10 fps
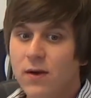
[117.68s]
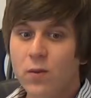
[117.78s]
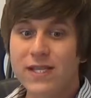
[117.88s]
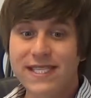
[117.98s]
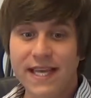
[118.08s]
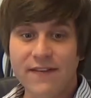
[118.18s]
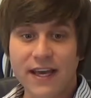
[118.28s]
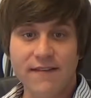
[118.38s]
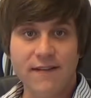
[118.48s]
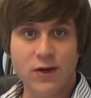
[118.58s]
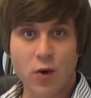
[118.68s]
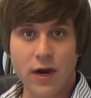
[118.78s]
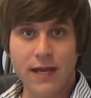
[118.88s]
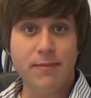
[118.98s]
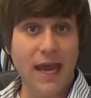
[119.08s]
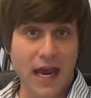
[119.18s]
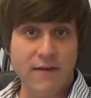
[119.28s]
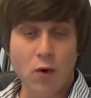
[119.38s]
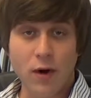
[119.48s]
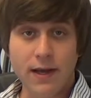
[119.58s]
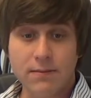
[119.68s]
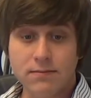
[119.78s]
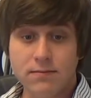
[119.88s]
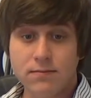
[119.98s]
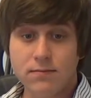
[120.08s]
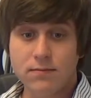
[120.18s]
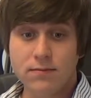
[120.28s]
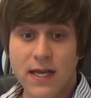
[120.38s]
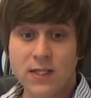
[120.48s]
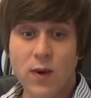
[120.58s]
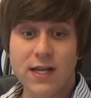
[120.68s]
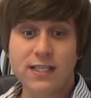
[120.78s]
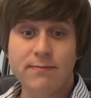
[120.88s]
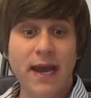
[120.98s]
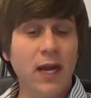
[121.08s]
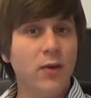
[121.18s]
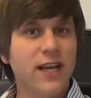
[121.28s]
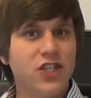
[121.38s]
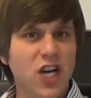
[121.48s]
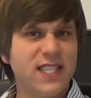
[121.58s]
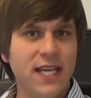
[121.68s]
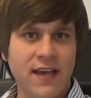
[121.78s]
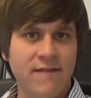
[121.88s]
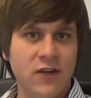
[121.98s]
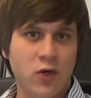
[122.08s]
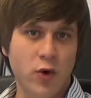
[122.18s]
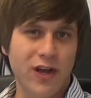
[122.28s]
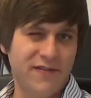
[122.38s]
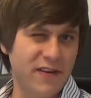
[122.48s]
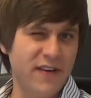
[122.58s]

receiving inventory and paying for it, as well as manually adjusting inventory if you